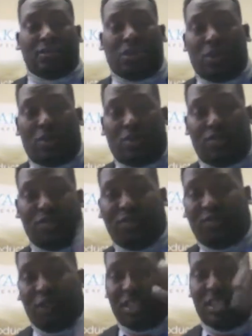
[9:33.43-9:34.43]
So
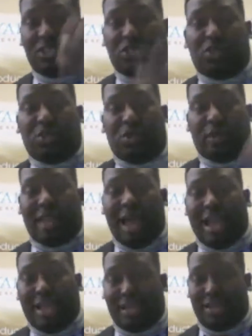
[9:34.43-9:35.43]
4 things you're doing:
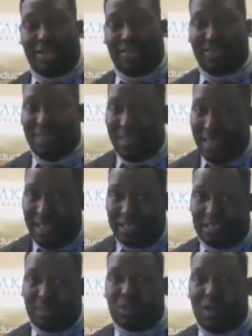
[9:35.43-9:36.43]
like,
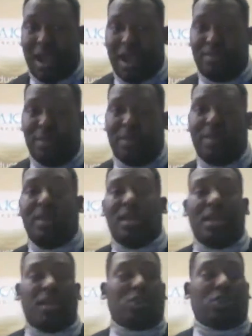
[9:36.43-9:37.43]
subscribe,
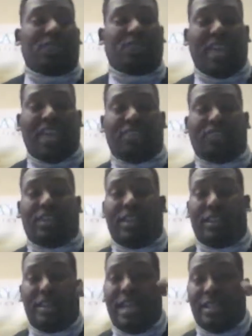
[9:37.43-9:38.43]

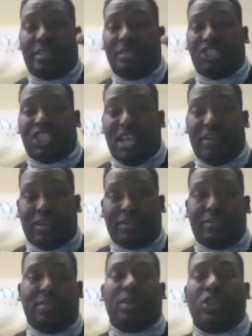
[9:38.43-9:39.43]
notification, and then share
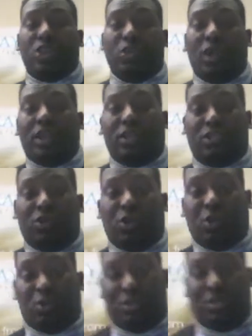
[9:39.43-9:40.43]
it. You want to
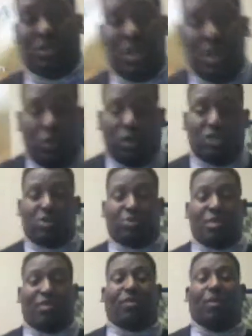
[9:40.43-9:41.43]
do those 1,
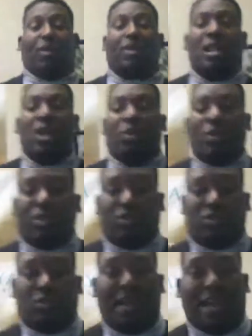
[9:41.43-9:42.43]
2, 3, 4.
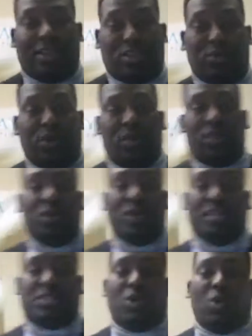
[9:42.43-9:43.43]
When you do that, you will
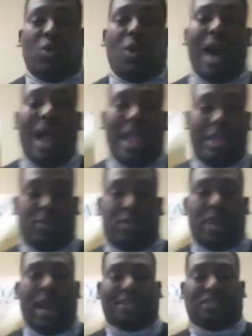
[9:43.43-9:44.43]
notice why
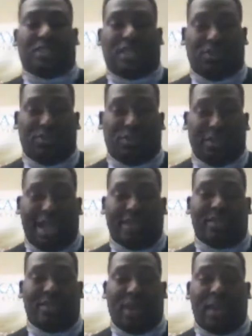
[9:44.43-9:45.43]
we're actually doing that.